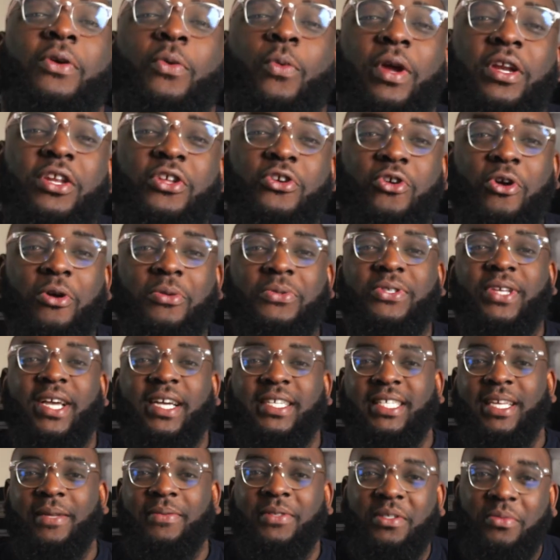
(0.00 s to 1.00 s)
when it comes to
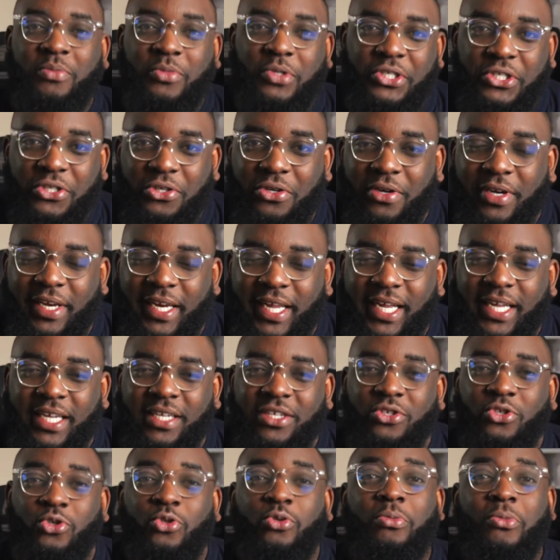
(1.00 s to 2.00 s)
accepting money
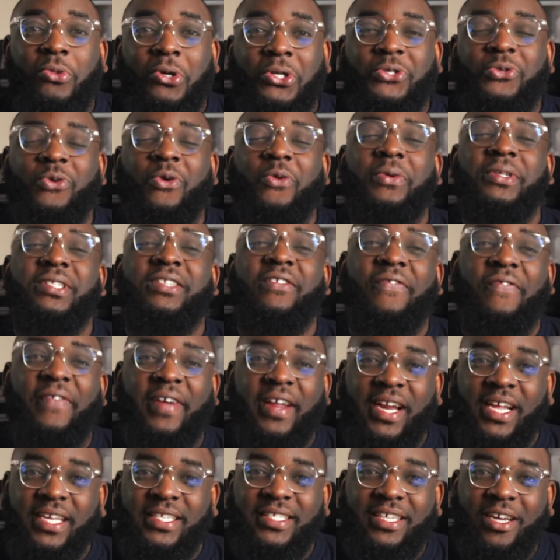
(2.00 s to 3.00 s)
online, you must work with the
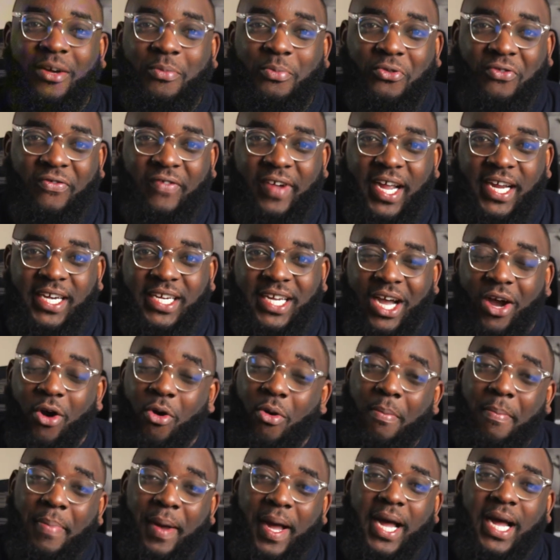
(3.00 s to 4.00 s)
financial provider or
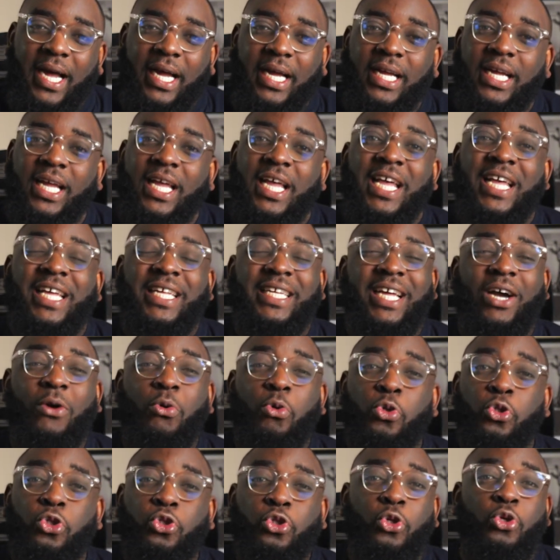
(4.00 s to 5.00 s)
bank that
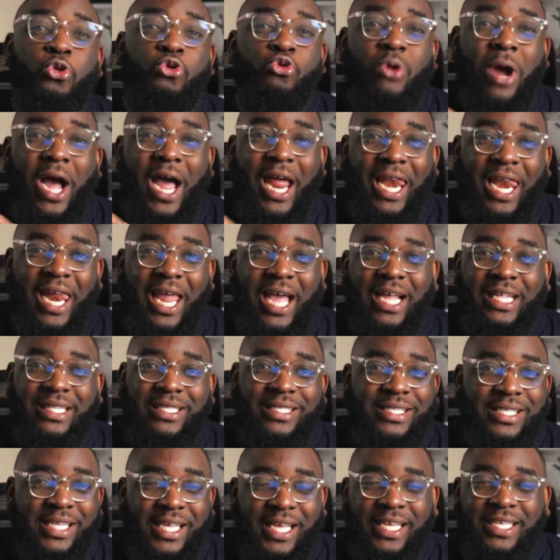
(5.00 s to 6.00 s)
will show you
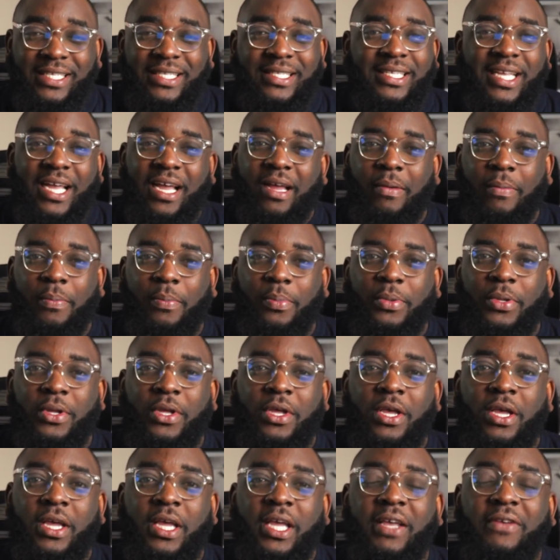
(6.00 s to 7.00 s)
alerts ASAP.
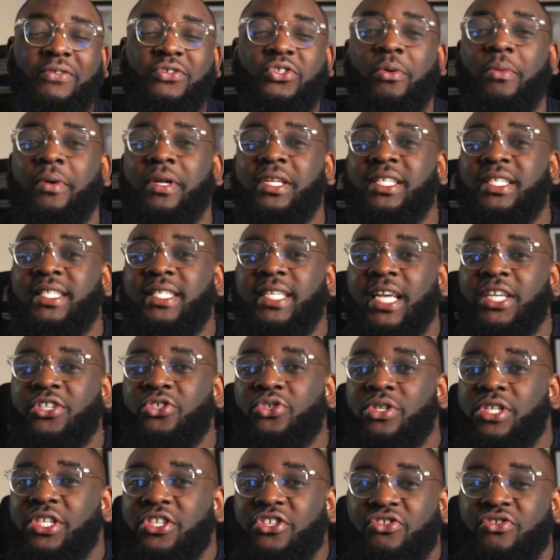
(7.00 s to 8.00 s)
If somebody sends
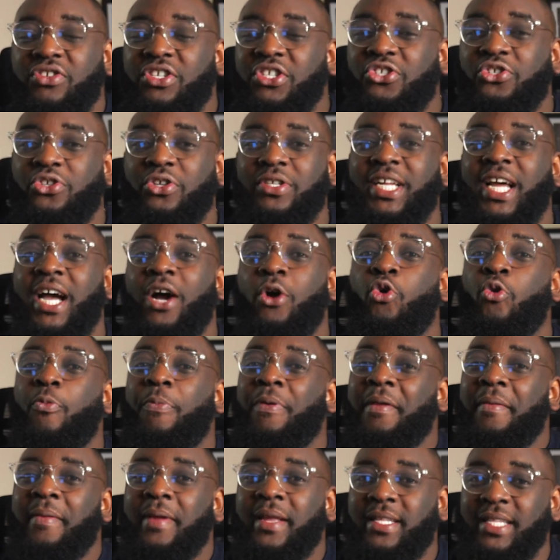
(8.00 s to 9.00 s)
you a screenshot that
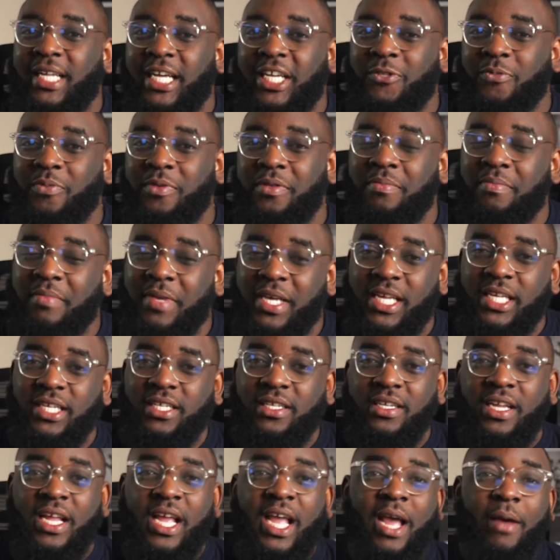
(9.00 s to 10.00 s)
payment has been
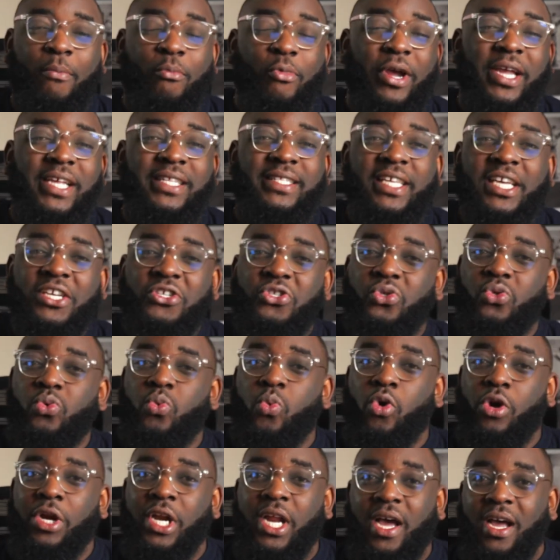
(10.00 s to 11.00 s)
made, but it takes you
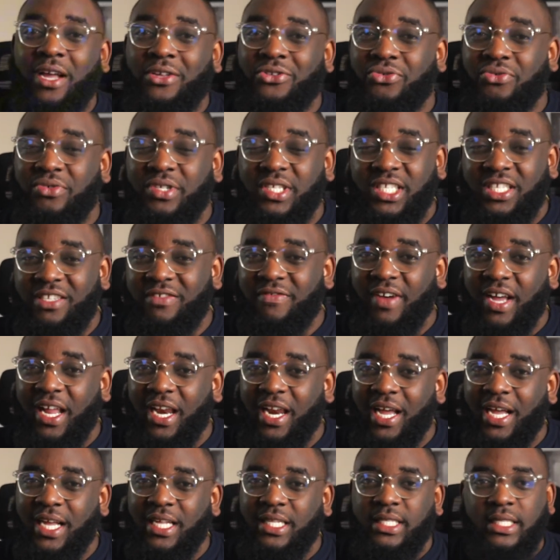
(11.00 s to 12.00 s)
1 hour to receive
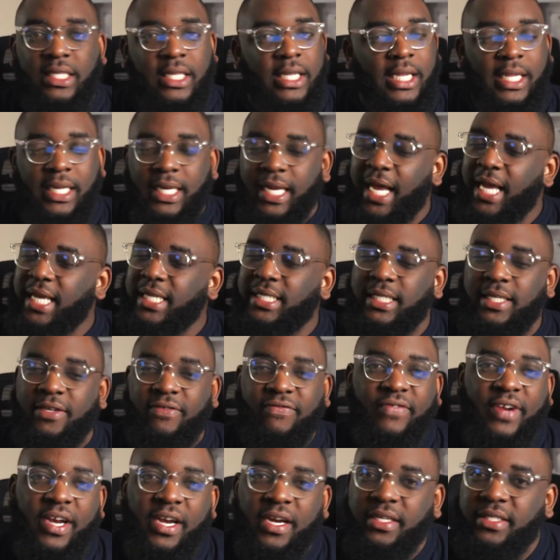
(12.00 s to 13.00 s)
alert, that's a
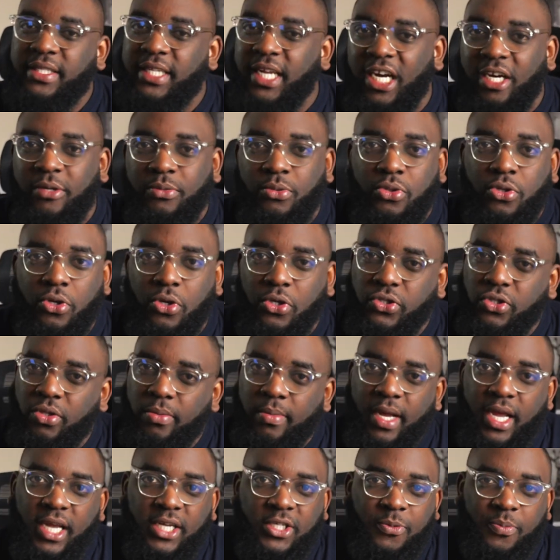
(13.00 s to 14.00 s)
very terrible
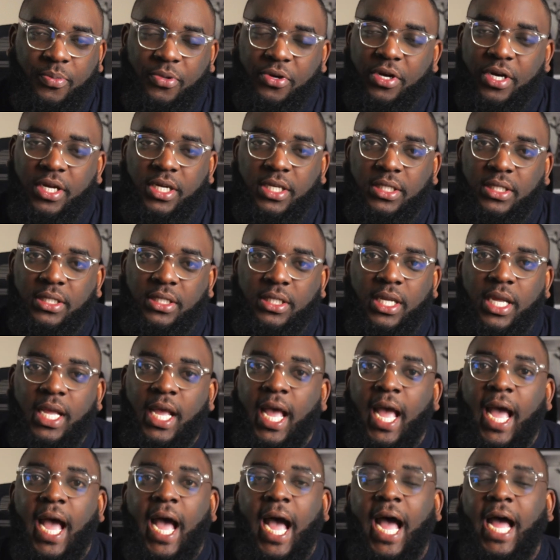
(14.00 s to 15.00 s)
customer experience.
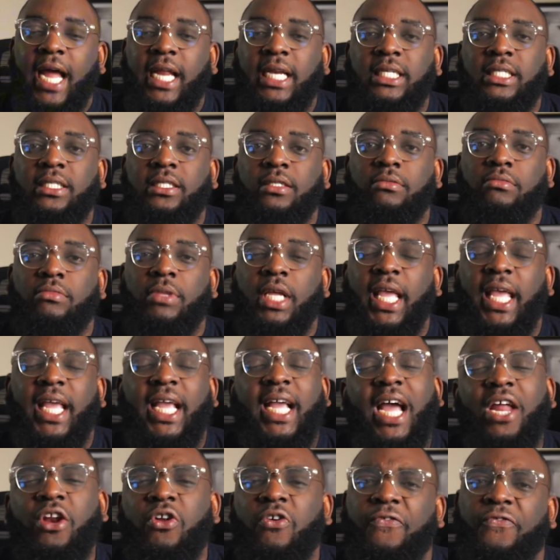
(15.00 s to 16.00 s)
And it
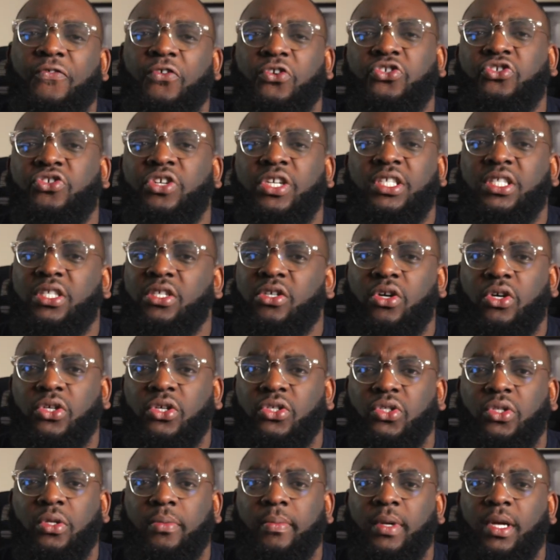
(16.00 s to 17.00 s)
kind of frustrates the
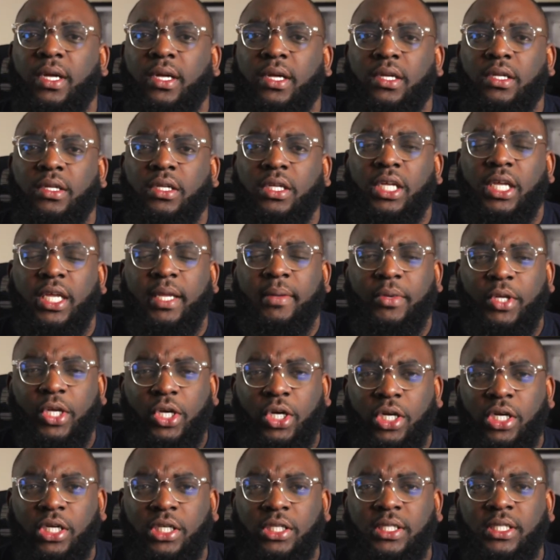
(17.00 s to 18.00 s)
customer
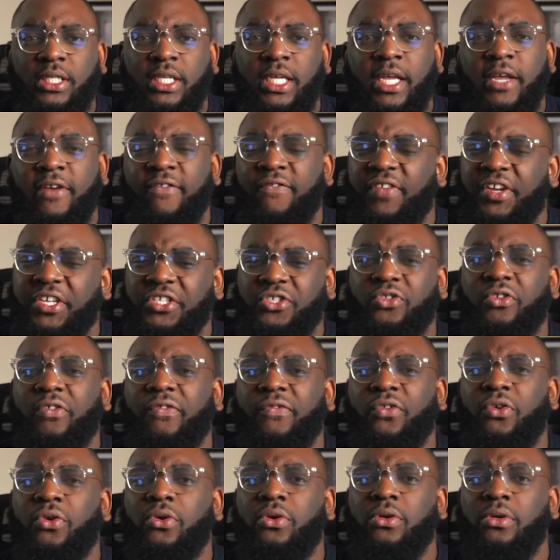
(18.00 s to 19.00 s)
because, first of
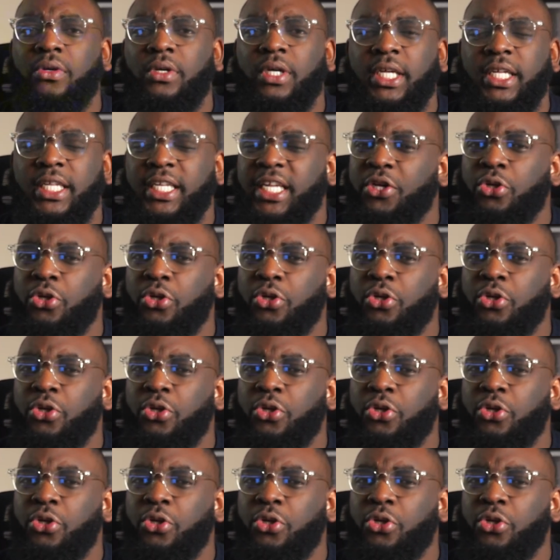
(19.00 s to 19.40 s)
all, they